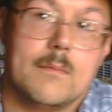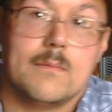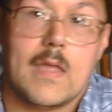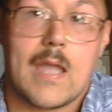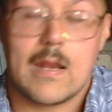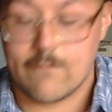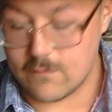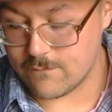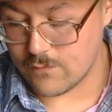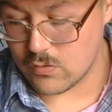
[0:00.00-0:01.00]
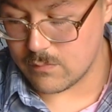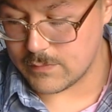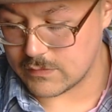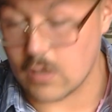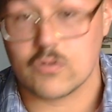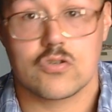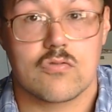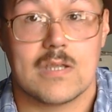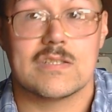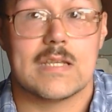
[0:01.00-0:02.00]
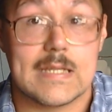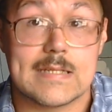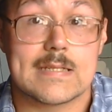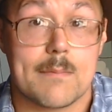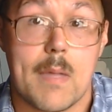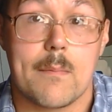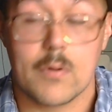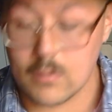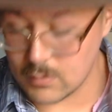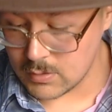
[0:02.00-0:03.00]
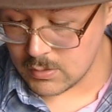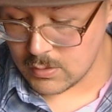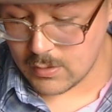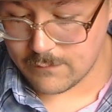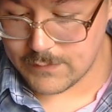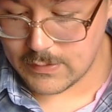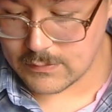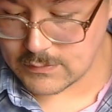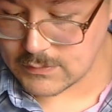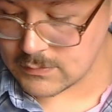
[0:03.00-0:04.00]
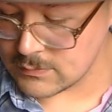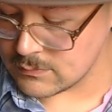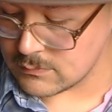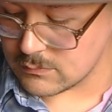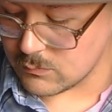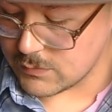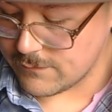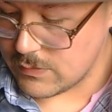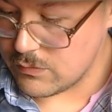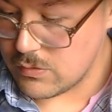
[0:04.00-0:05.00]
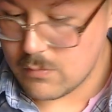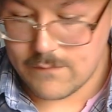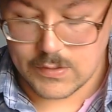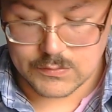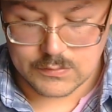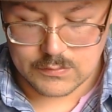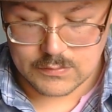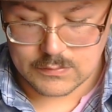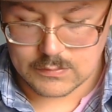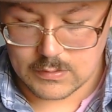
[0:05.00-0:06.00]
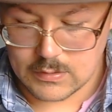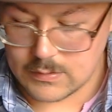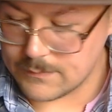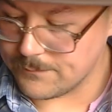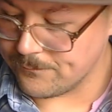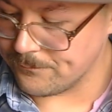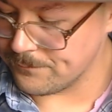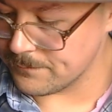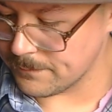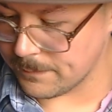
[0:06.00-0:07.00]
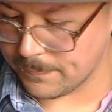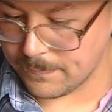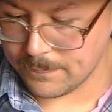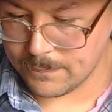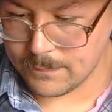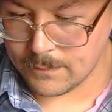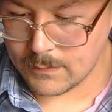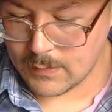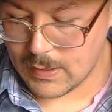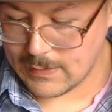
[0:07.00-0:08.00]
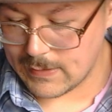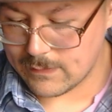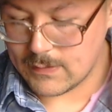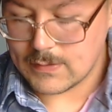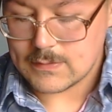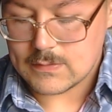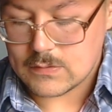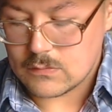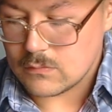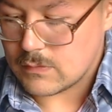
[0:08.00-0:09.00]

They kind of confirm that Doctor Strange is a member of theirs, one of their new Avengers. I like this too.